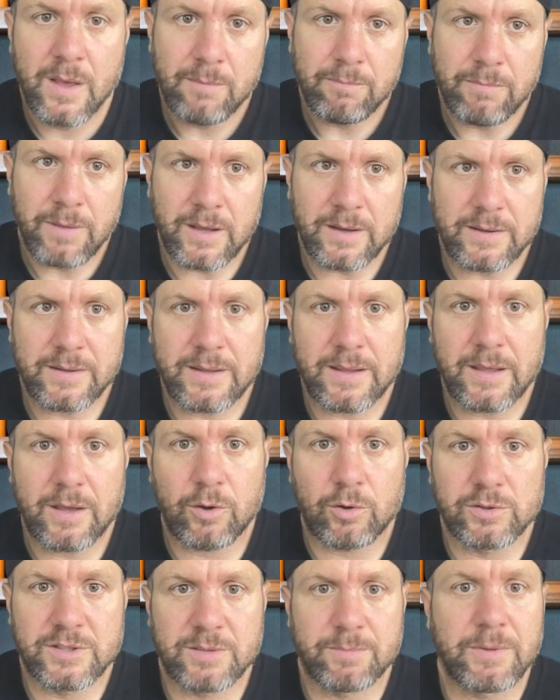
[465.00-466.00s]
But
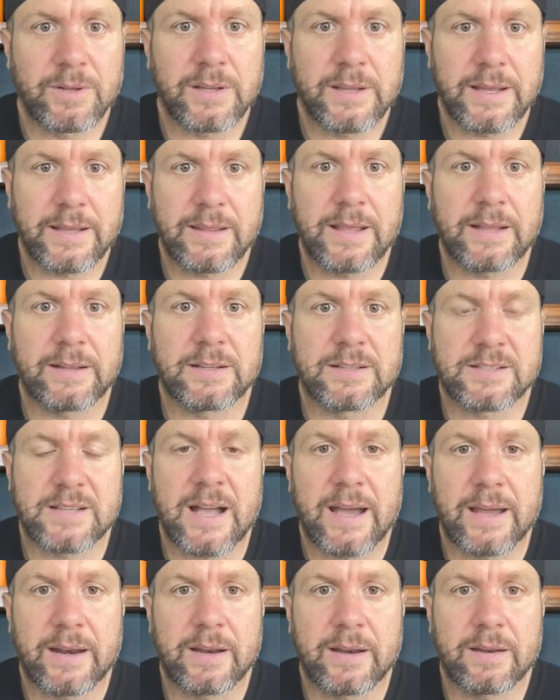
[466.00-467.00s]
ultimately, they
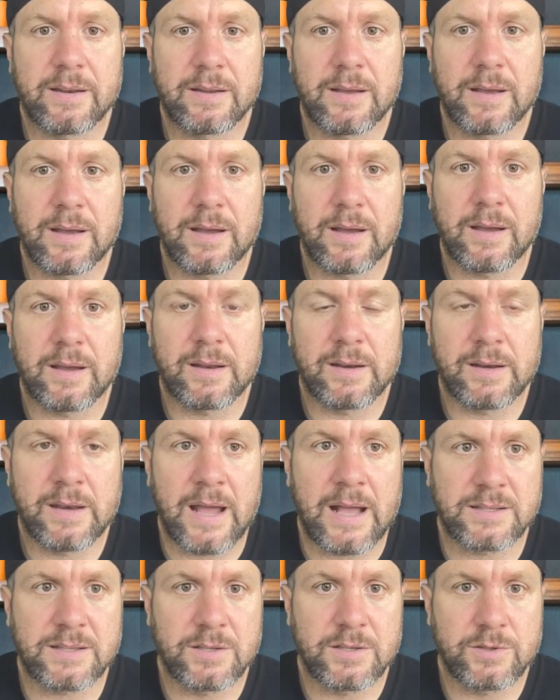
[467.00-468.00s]
decided
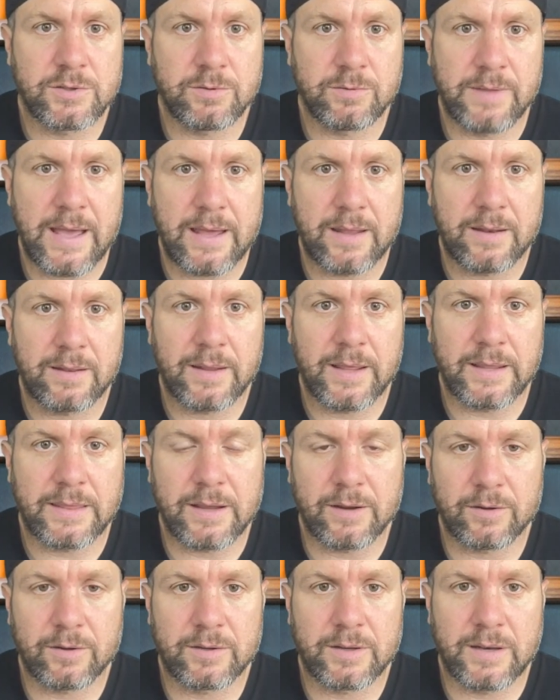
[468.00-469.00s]
not to do that. Like
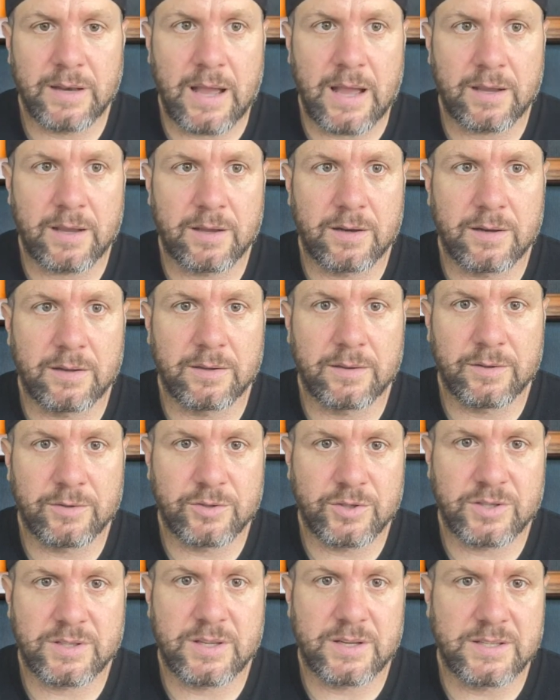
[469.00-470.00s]
they're
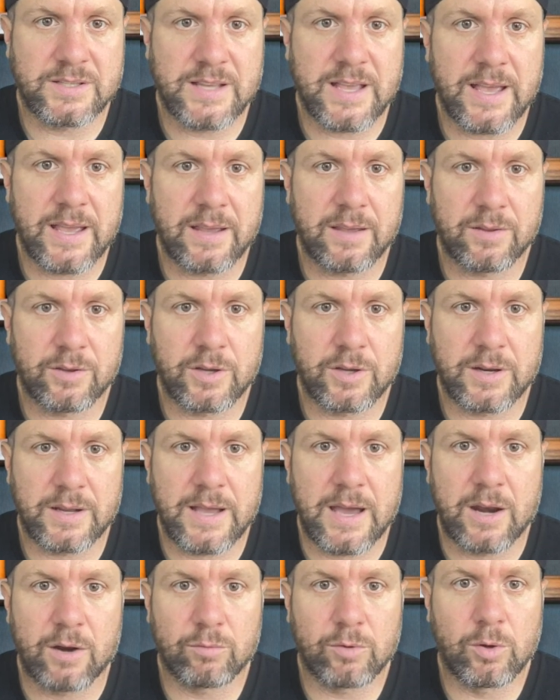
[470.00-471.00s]
just going to say they're going to
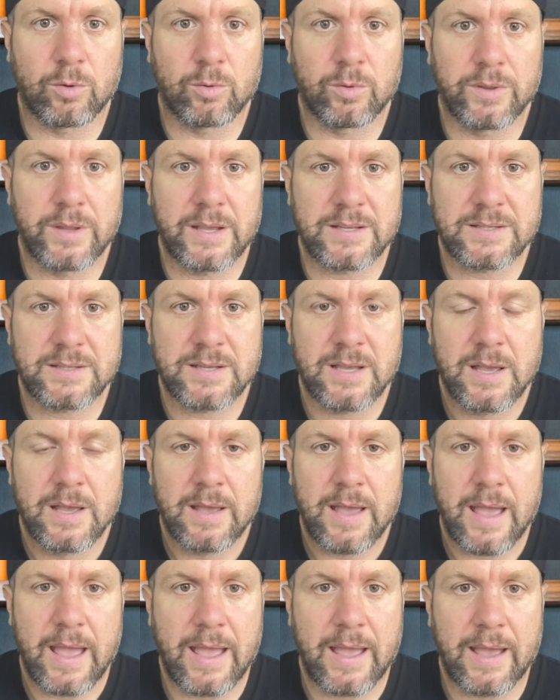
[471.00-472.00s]
kind of roll with this
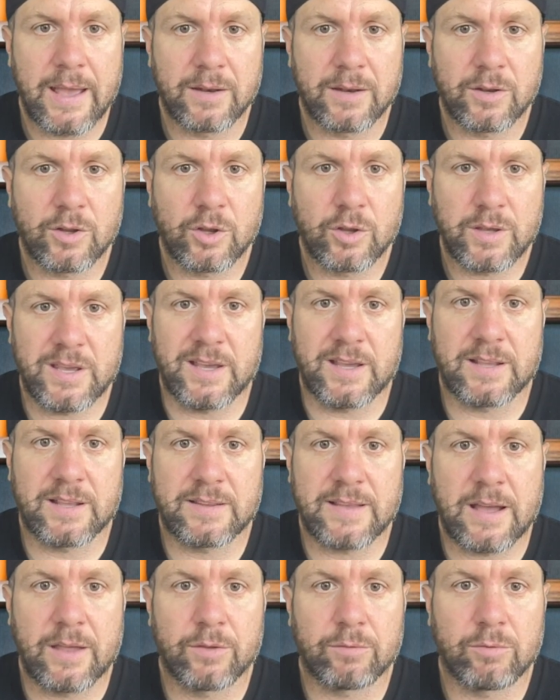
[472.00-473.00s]
and kick it
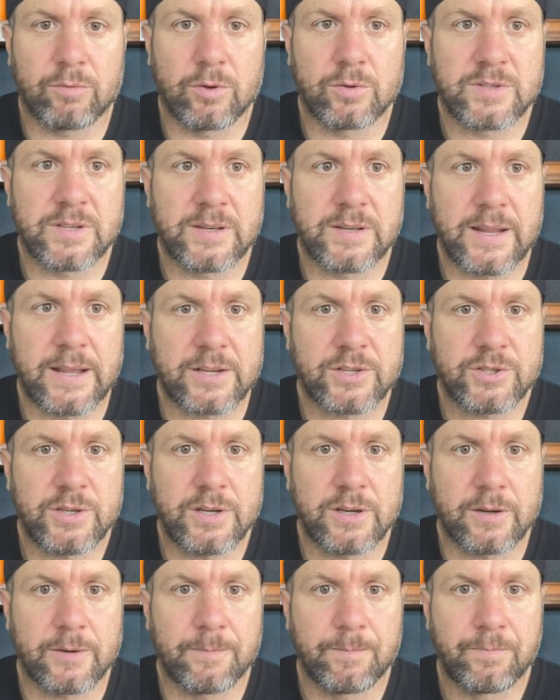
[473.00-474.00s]
down the road to next
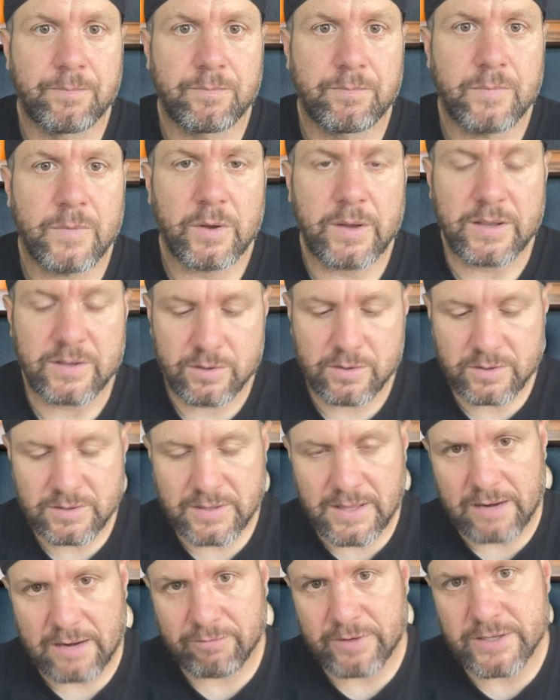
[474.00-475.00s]
year. Okay, so there's a
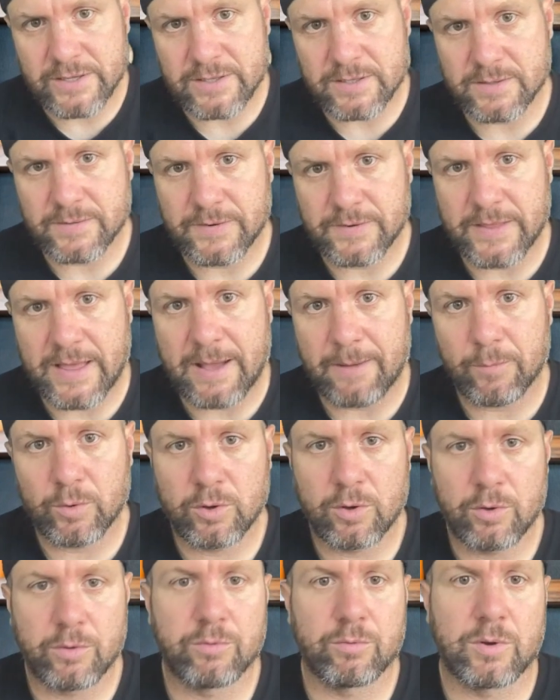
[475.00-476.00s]
lot of reasons for that. We'll
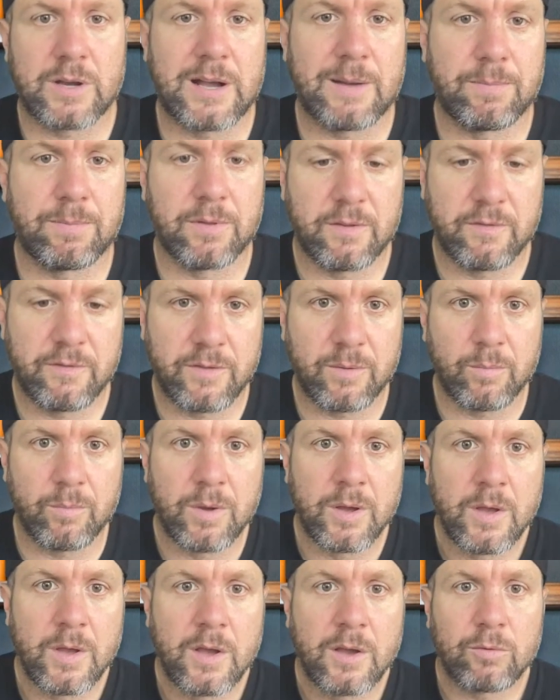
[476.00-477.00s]
go through a couple of them
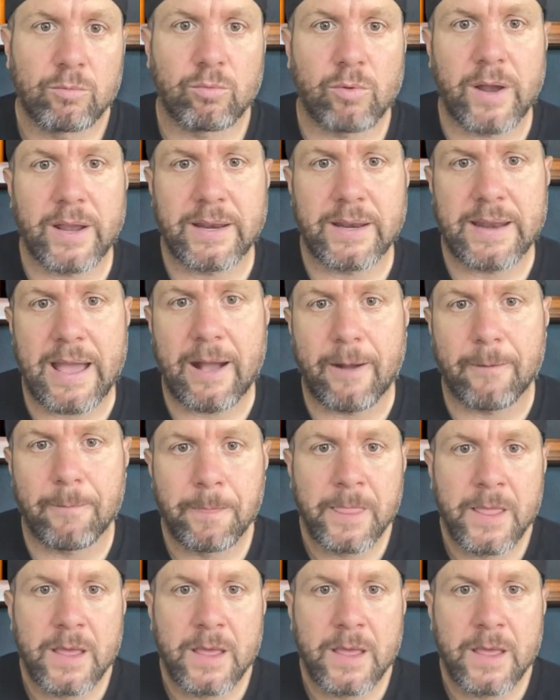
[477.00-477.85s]
right now.